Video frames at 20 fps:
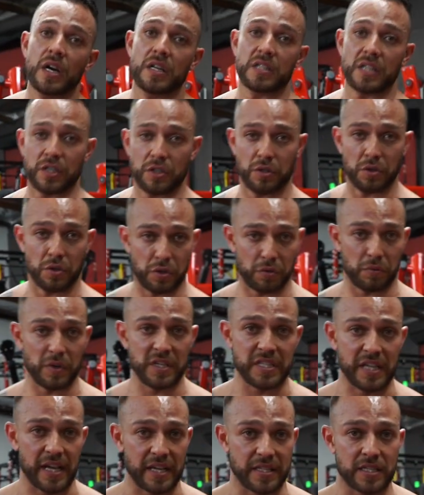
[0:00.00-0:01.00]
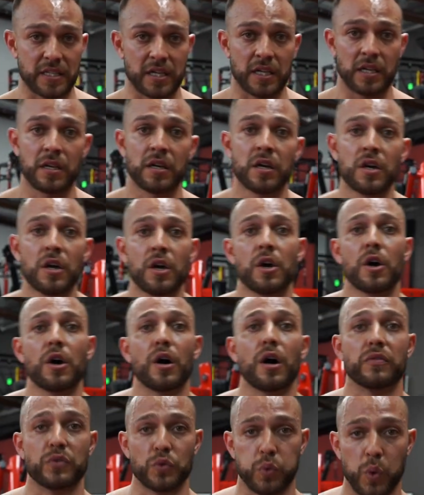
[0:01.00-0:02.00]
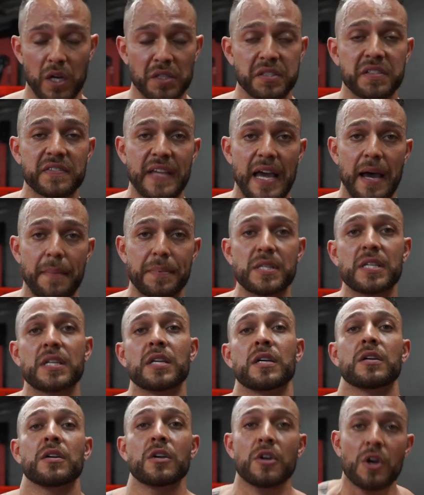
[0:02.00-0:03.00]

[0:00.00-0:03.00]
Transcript: is I like to do three sets of 12 steps